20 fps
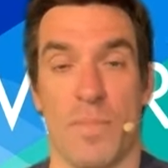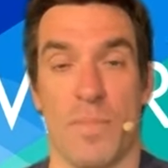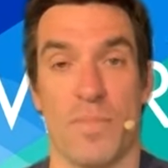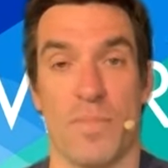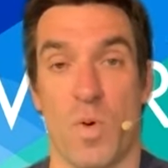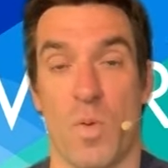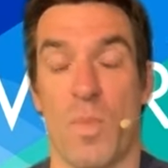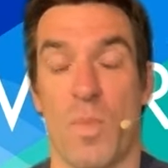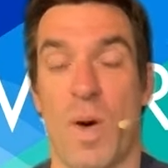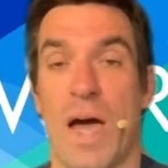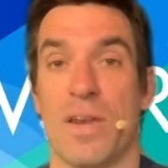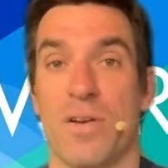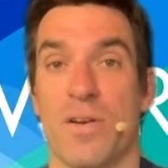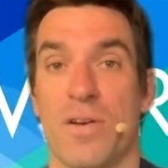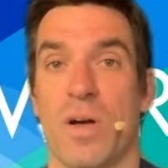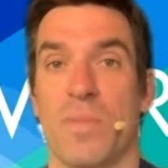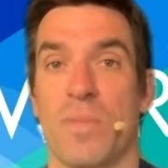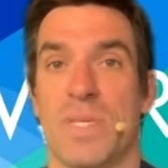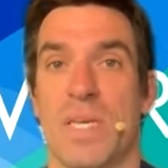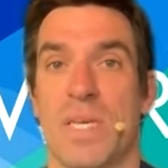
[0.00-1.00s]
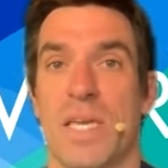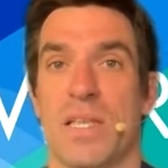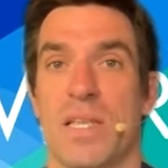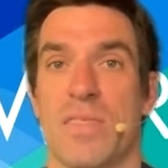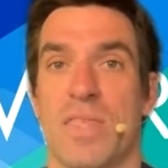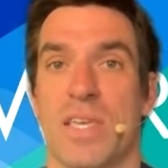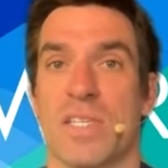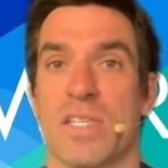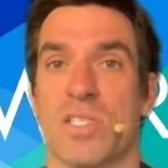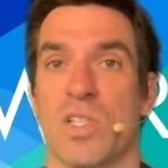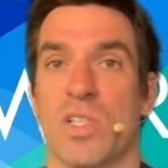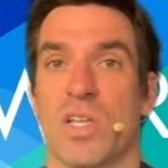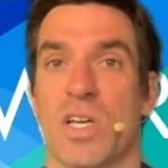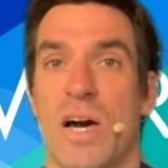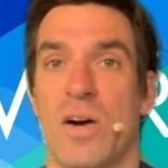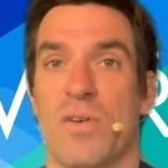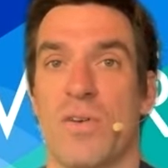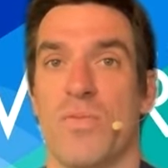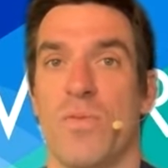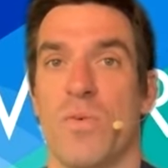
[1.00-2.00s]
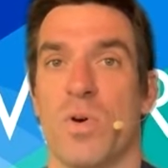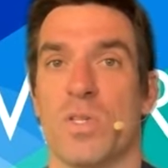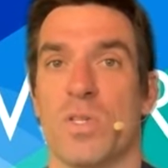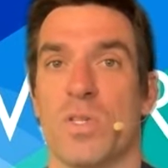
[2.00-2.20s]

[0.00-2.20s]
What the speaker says: reminder update and things to look out for.